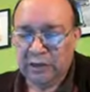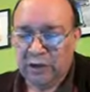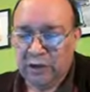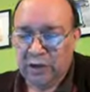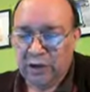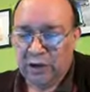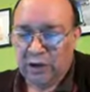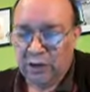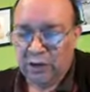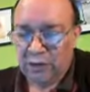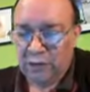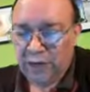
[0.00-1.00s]
So now,
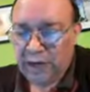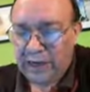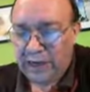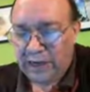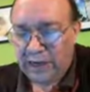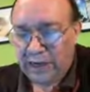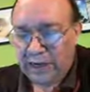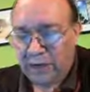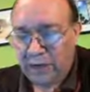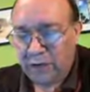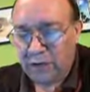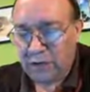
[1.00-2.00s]
can you find
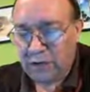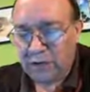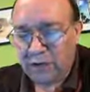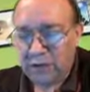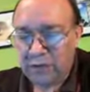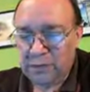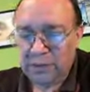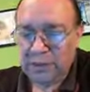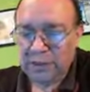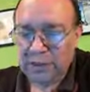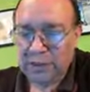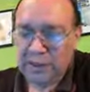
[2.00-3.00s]
an equation
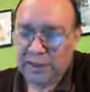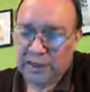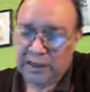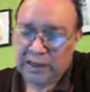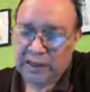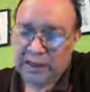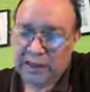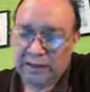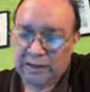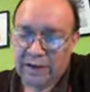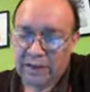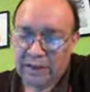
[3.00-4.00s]
that can
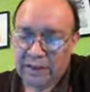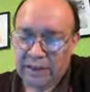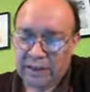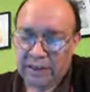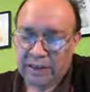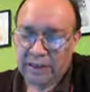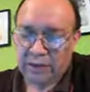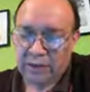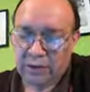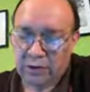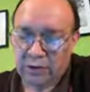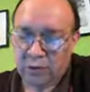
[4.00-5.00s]
give us
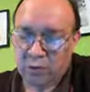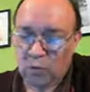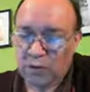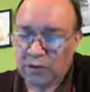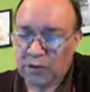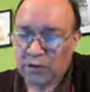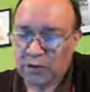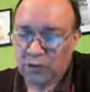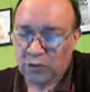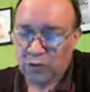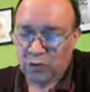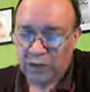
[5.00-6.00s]
some way
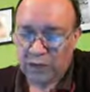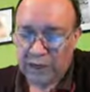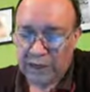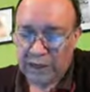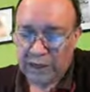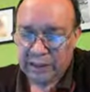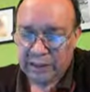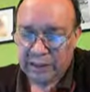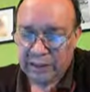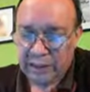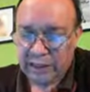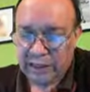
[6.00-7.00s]
to find
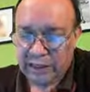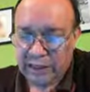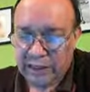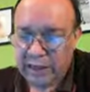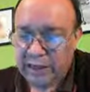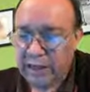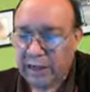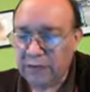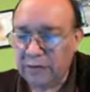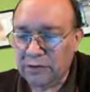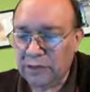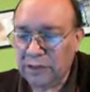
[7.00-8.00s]
these
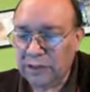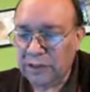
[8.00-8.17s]
unknowns?